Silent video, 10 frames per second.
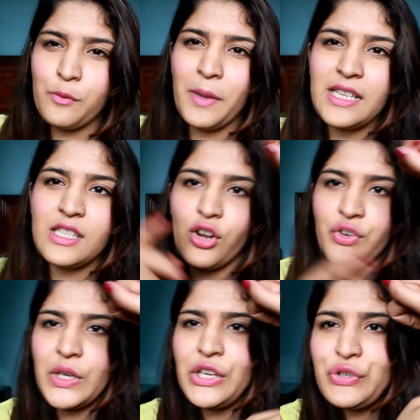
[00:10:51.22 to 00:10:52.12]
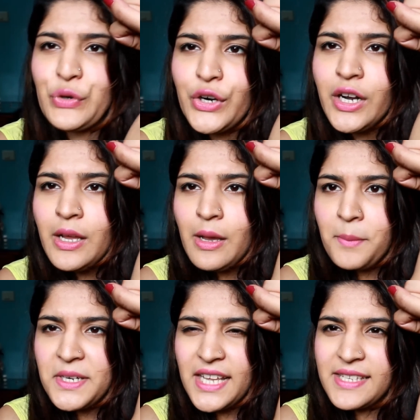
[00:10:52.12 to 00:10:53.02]
rupees, not really sure.
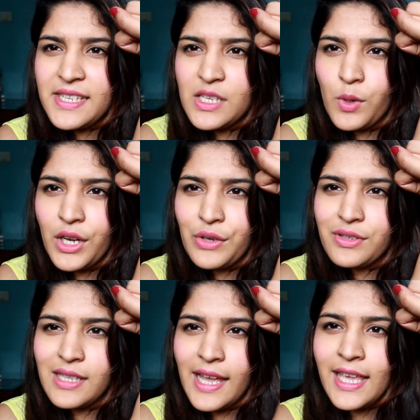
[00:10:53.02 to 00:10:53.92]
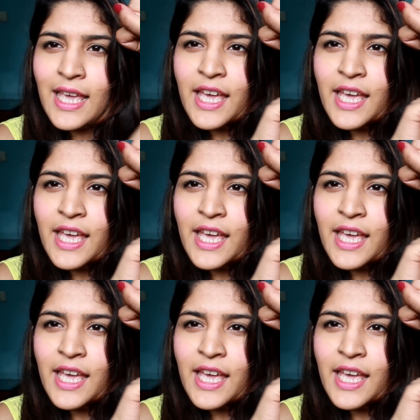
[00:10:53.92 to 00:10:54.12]
But yes, this is what it looks like.